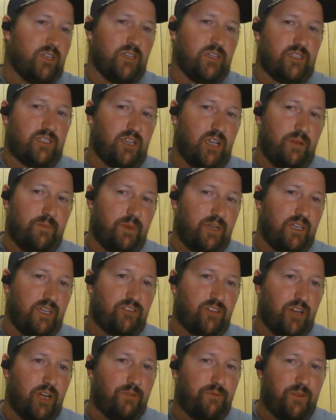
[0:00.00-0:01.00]
it's so many
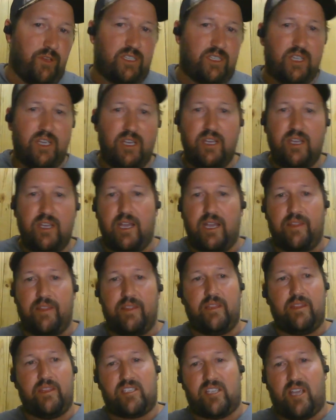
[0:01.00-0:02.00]
trophies. And
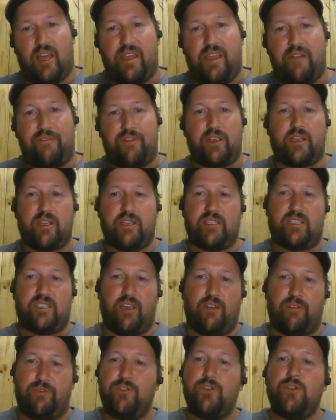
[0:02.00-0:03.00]
then the South Africans, there are
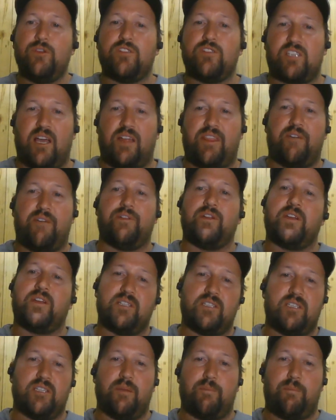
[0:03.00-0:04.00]
a few South
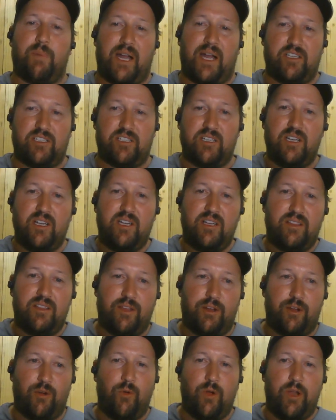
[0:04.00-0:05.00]
Africans in the bunch that
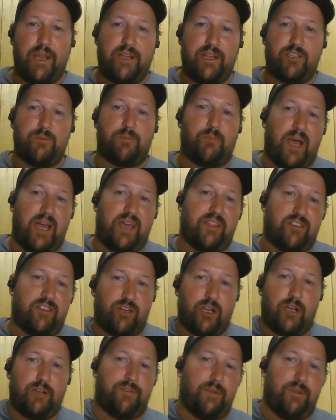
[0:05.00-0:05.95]
are willing to pay the trophy